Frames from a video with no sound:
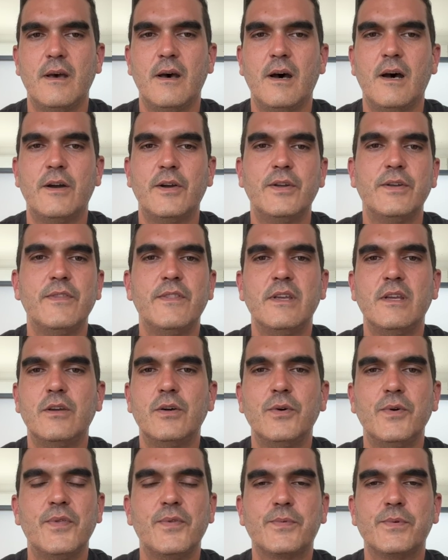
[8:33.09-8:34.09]
How can they
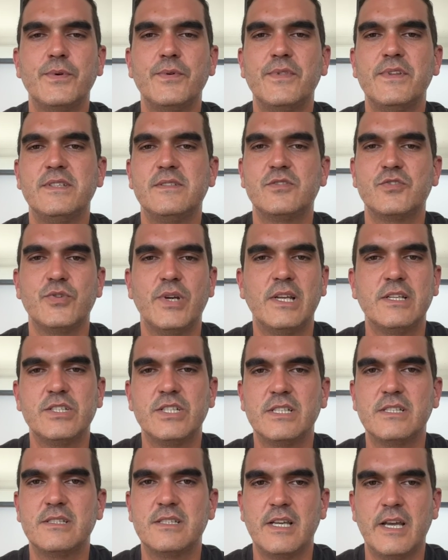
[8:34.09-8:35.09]
go through these
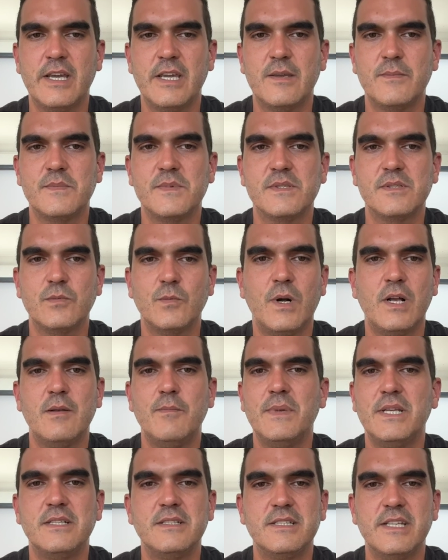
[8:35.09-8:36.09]
tragic times while
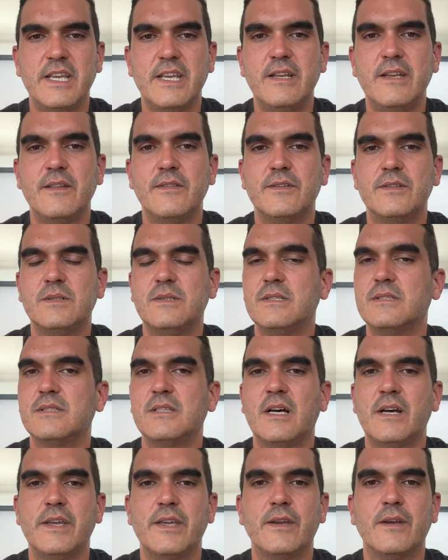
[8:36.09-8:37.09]
maintaining the
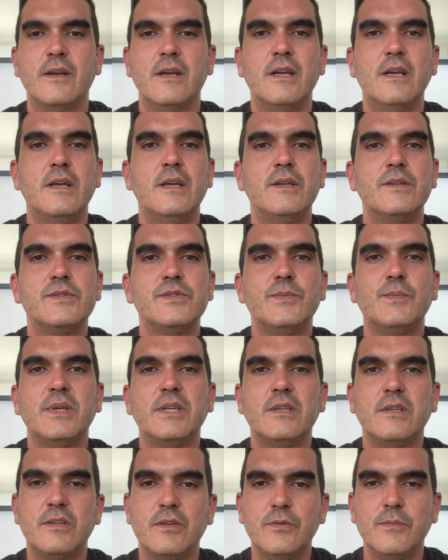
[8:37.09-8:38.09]
desire to be
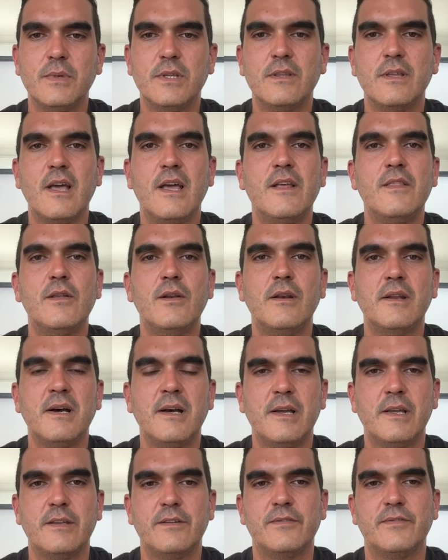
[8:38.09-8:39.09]
human and
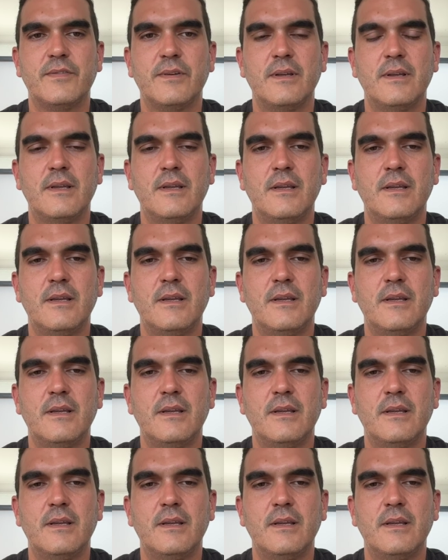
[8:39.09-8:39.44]
alive?